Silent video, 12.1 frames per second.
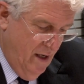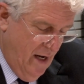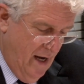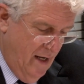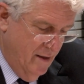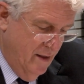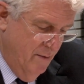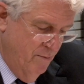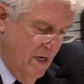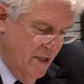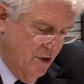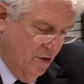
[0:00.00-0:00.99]
and a
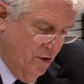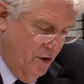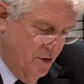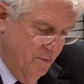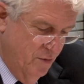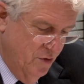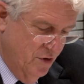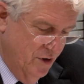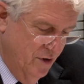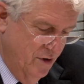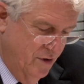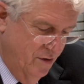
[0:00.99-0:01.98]
major
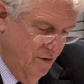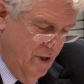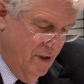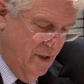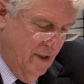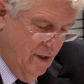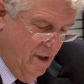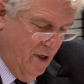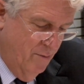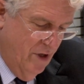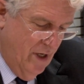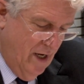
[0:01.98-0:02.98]
contribution to a
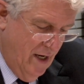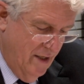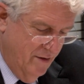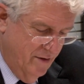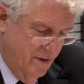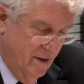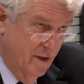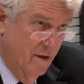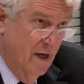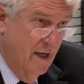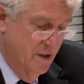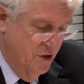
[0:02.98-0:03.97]

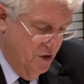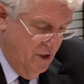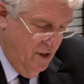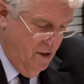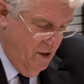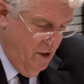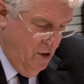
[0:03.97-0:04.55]
decarbonized energy